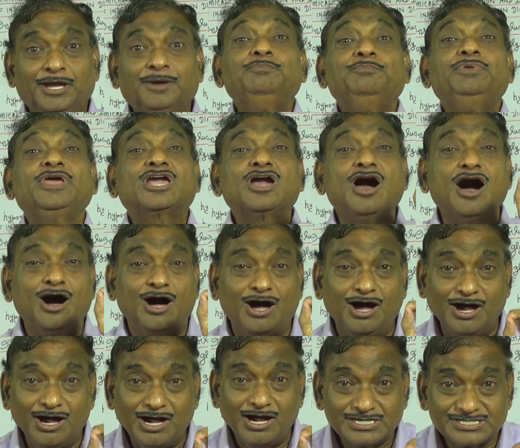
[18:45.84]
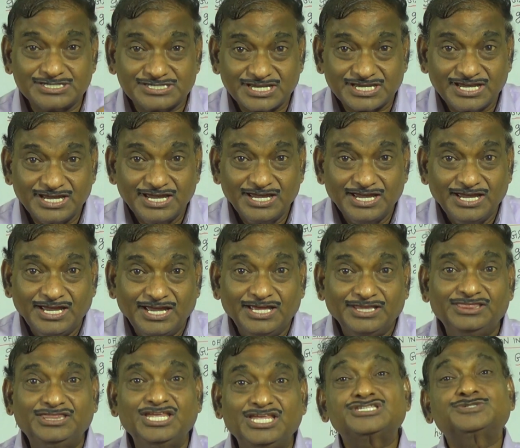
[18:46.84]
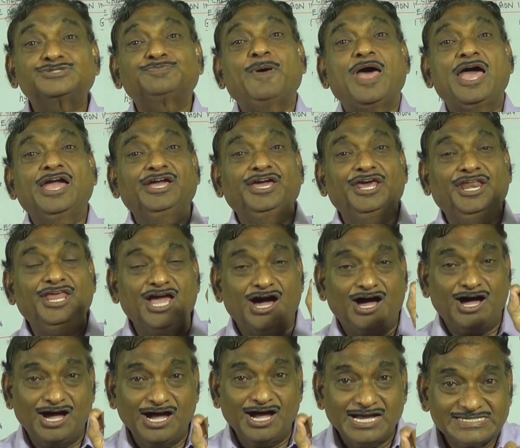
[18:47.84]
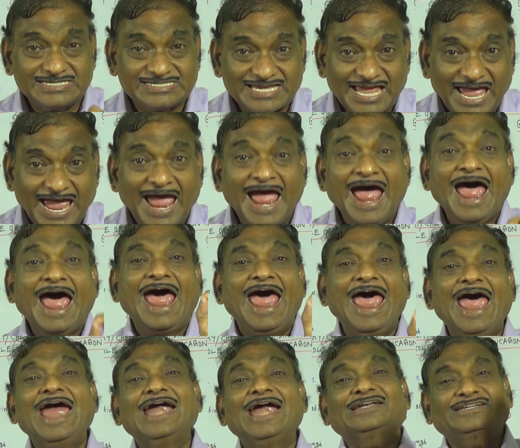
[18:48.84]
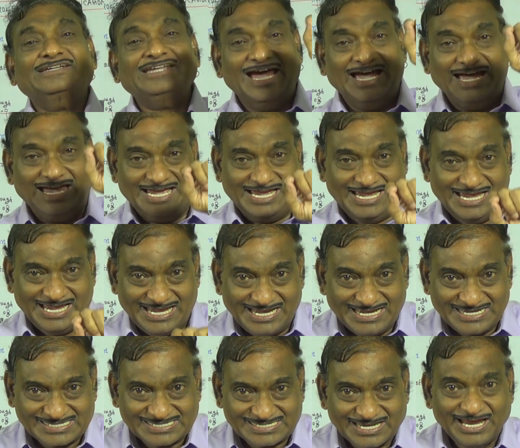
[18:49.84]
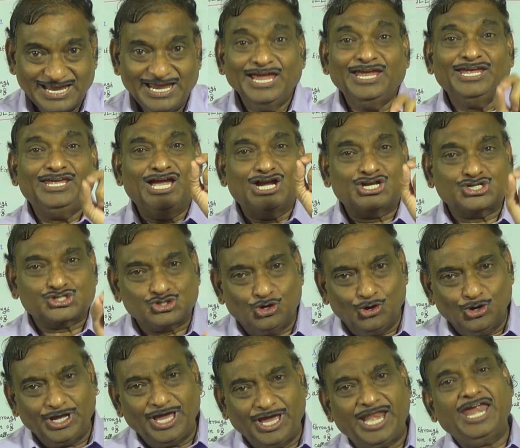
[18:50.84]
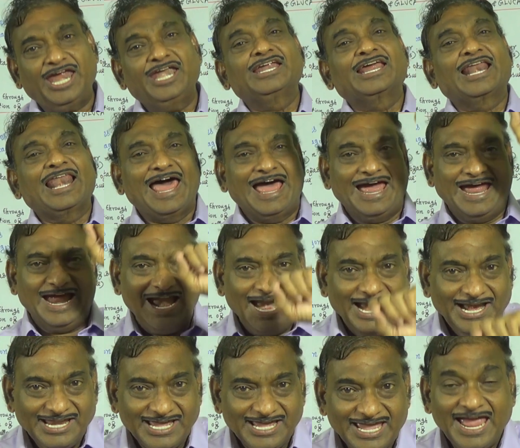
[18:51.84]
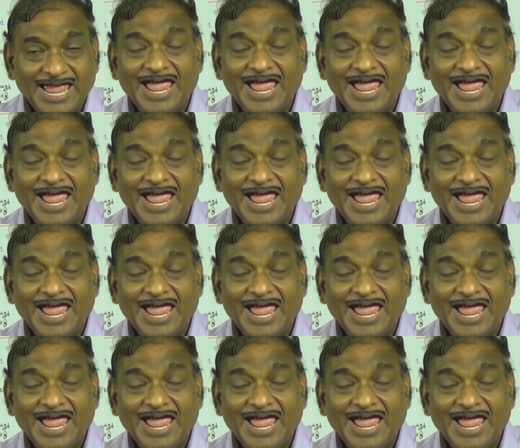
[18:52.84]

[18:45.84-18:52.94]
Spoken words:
Because this pancreas acts as exocrine gland